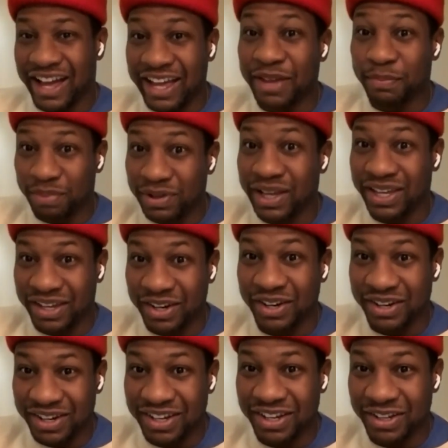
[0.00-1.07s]
I can play
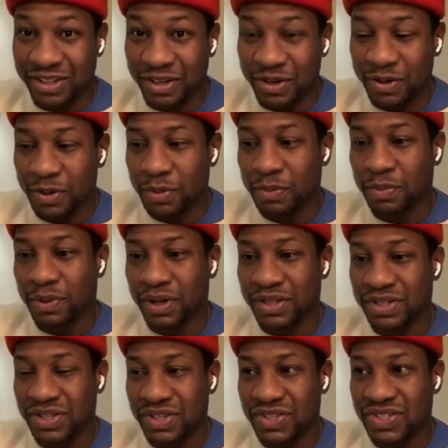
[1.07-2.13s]
here, you know,
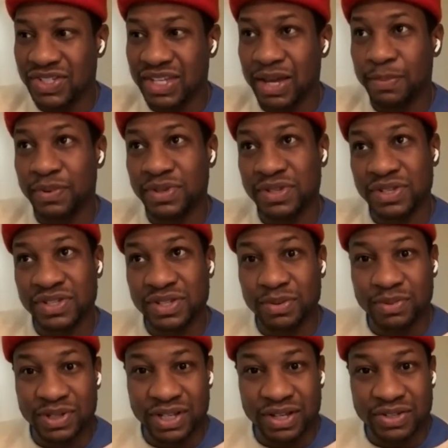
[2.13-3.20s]
but to step into
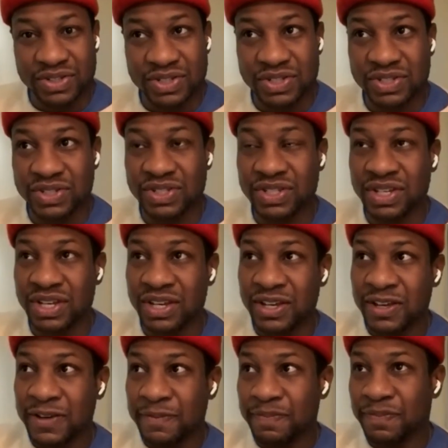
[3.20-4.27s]
someone else's,
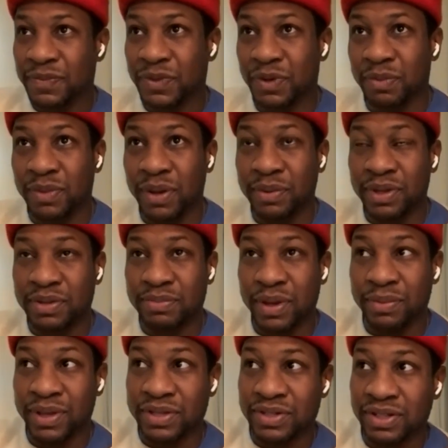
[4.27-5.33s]
you know, maybe
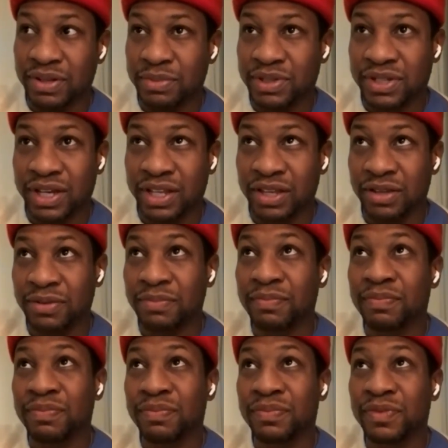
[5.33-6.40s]
maybe that's a limiting
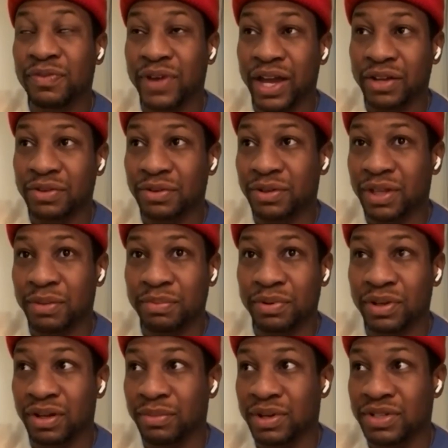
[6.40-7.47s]
factor that I'm
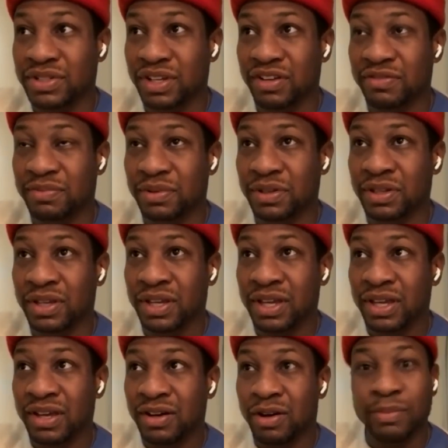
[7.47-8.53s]
putting on myself, but
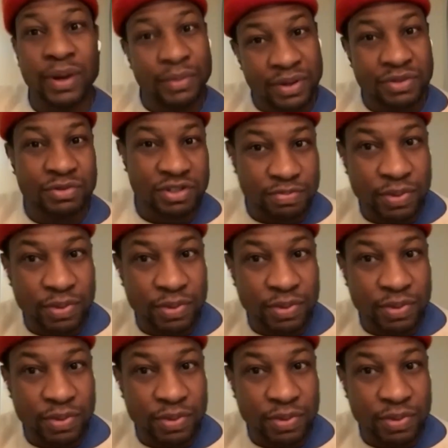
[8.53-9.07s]
or maybe it's